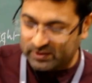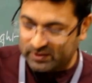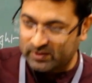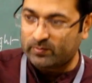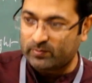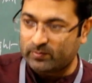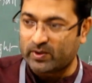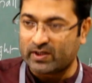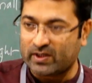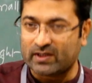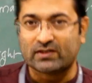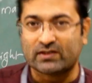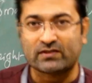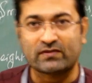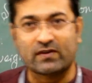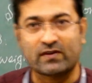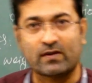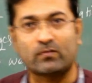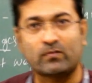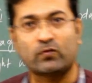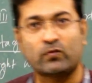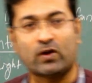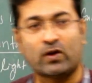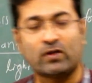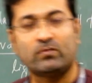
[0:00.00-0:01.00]
the bricks
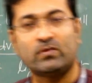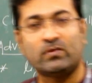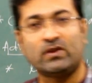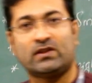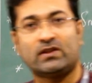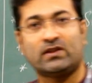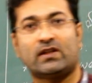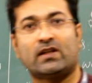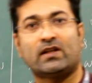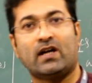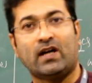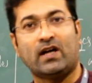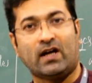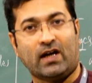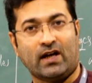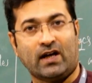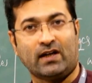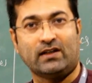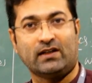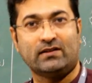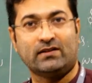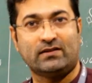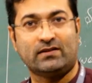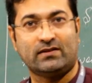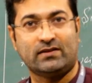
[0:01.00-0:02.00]
from 1 meter
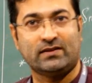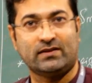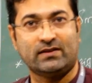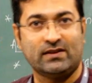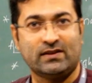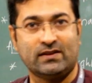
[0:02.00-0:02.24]
height,